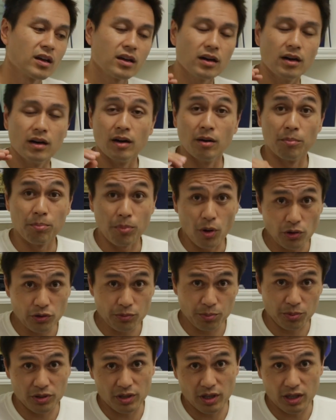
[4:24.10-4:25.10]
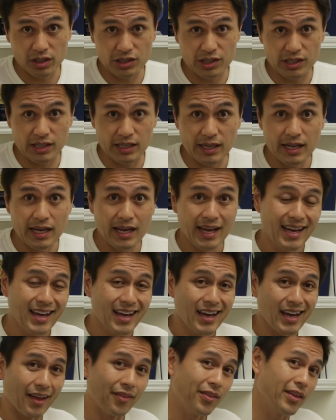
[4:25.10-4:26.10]
post-production,
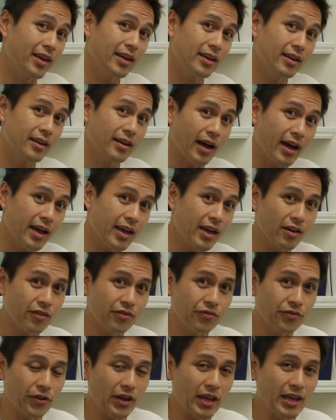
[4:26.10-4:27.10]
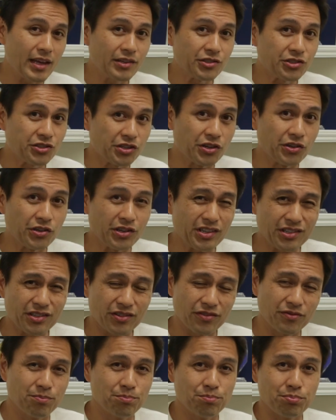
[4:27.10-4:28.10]
and then I have a series
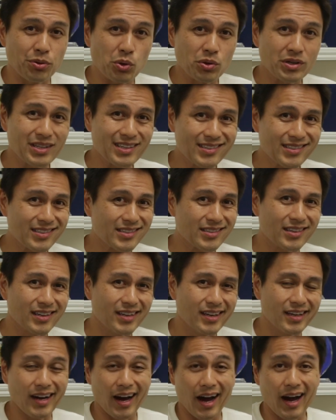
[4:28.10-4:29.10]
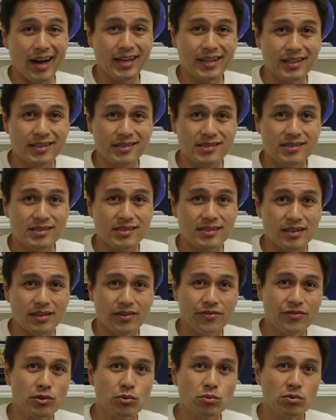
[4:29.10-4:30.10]
of bonus guides,
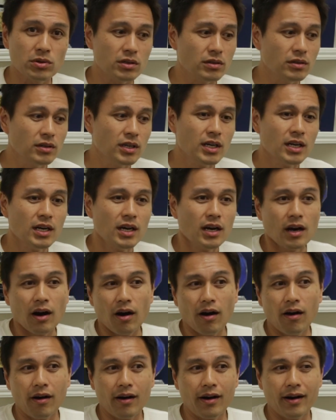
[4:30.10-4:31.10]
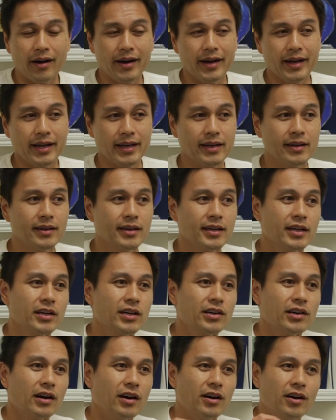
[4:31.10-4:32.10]
if you will, on
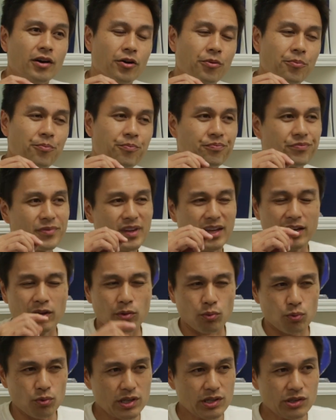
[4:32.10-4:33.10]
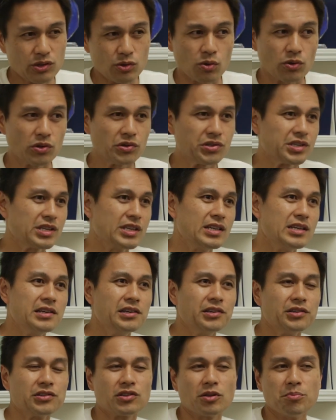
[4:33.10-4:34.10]
like
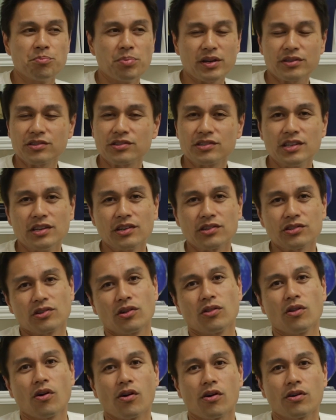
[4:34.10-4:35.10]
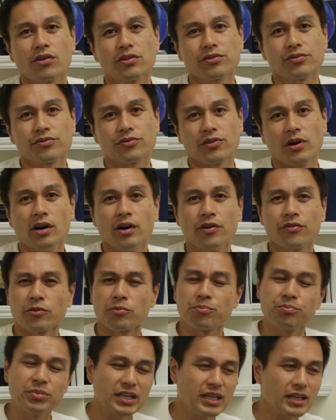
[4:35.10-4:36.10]
resources, the best DSLR for
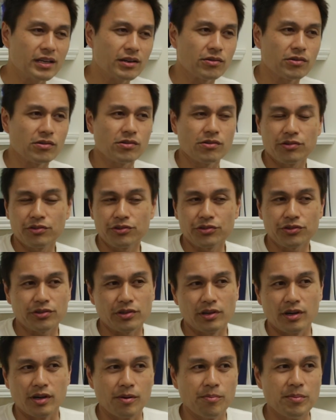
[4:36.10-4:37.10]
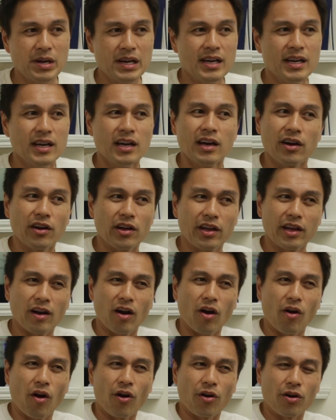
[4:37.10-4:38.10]
beginners,
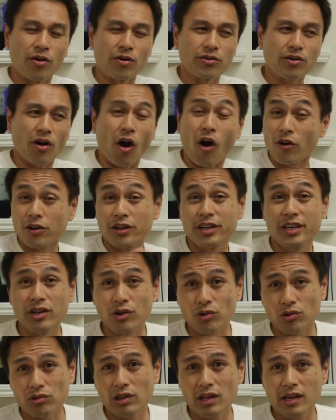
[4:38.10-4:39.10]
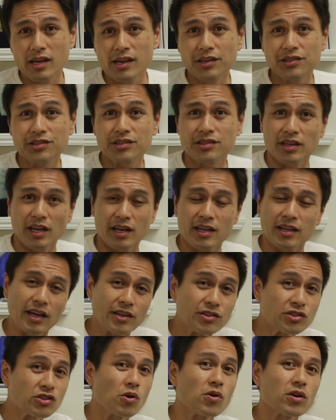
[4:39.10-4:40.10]
our gear list,
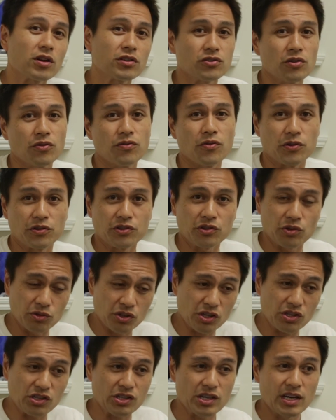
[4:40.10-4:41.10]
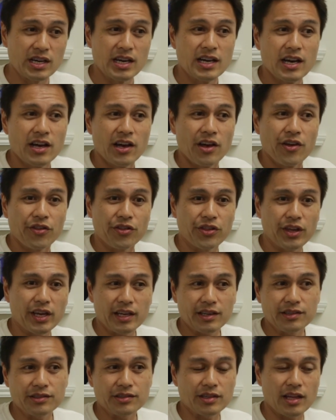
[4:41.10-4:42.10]
and so on and so forth. So just
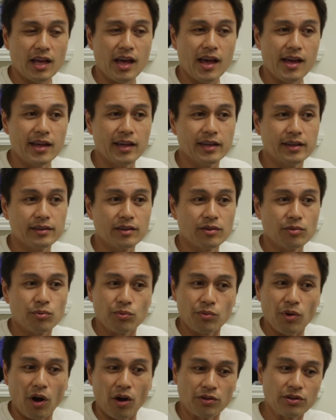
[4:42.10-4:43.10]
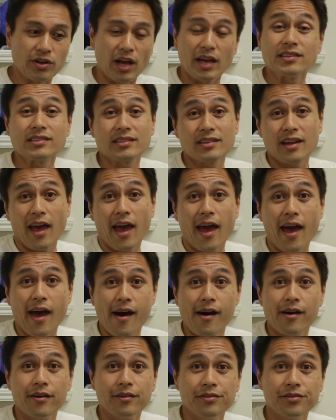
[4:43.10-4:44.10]
things that are nice to
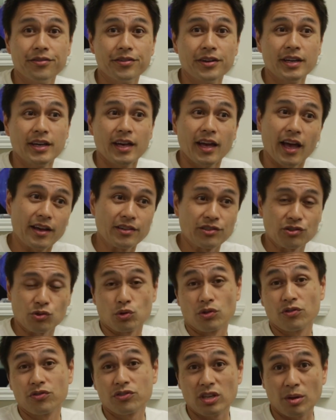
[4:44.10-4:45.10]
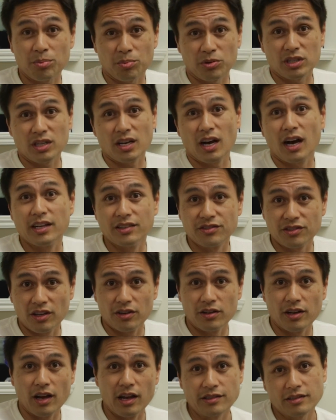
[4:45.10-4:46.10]
have as sort of separate guides that
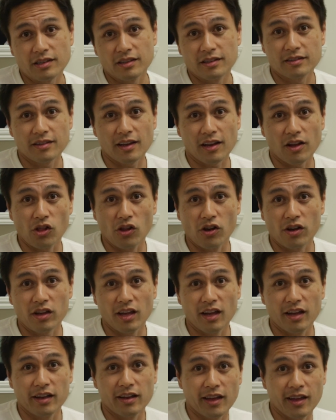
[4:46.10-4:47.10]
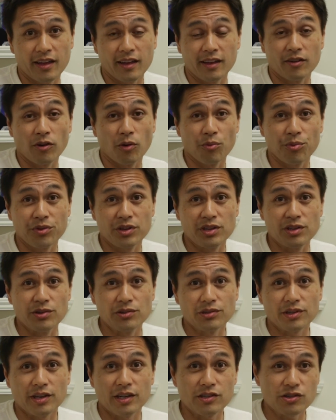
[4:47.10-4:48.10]
you guys can take a look at and hopefully
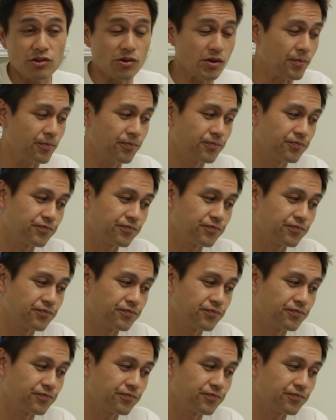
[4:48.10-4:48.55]
use and enjoy.